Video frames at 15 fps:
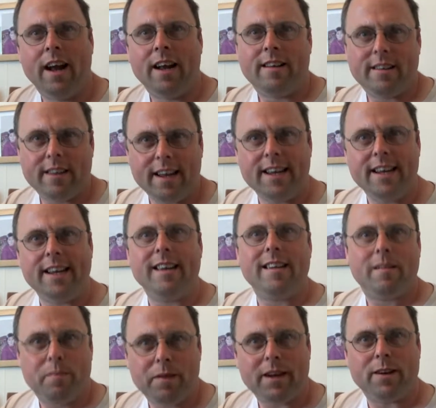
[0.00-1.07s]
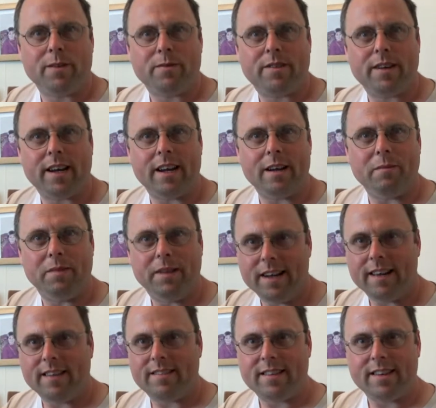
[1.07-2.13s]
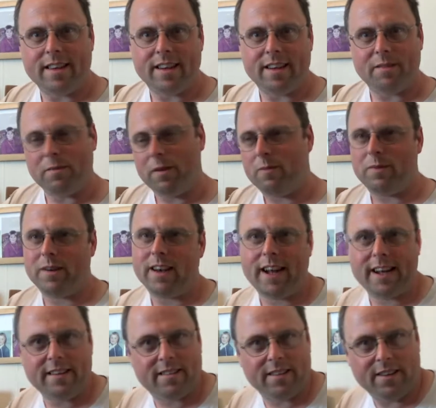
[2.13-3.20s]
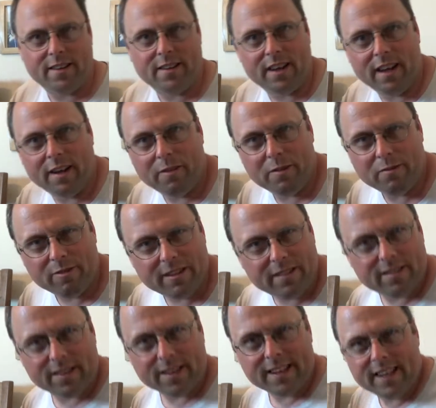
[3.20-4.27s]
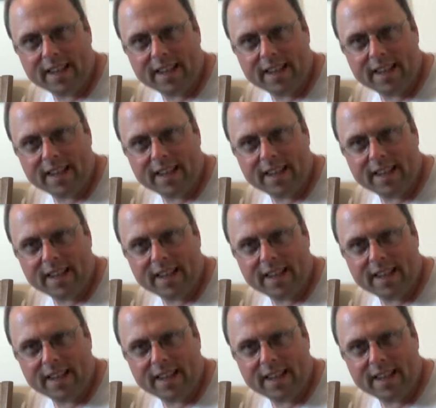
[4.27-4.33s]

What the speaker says: Today it's pickups time. Yes, I've been lying to you recently.